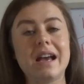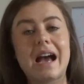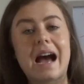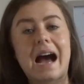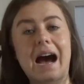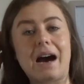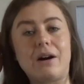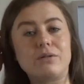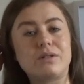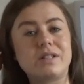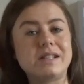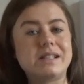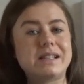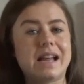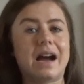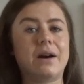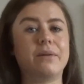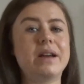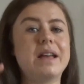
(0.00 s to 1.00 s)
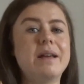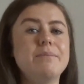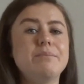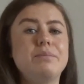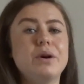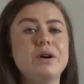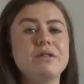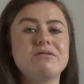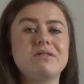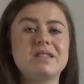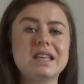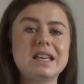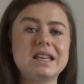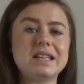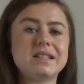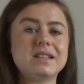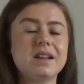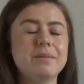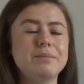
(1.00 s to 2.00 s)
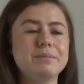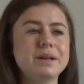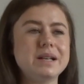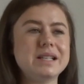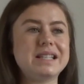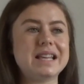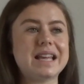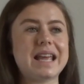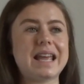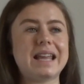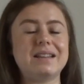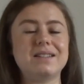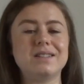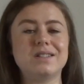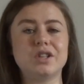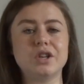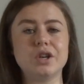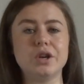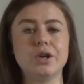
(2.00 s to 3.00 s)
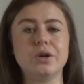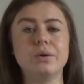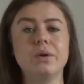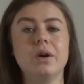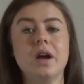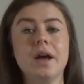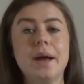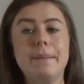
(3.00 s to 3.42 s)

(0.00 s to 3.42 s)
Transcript: how to now input these numbers into